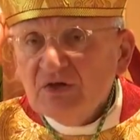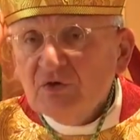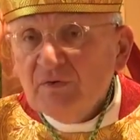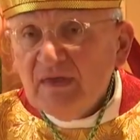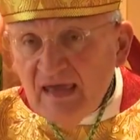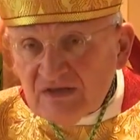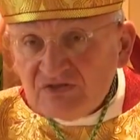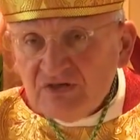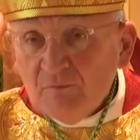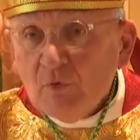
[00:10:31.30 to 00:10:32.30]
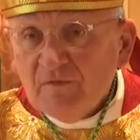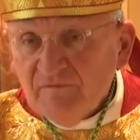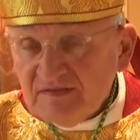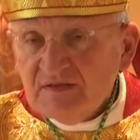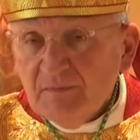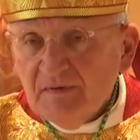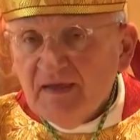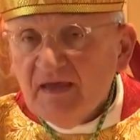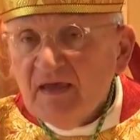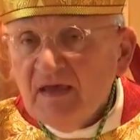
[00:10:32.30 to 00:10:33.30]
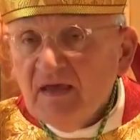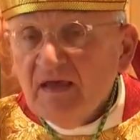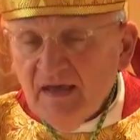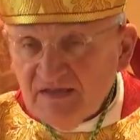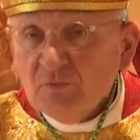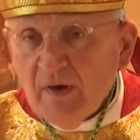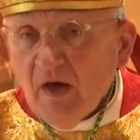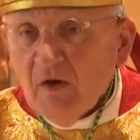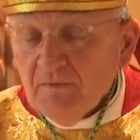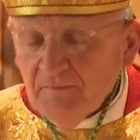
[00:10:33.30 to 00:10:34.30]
creation more visibly as well.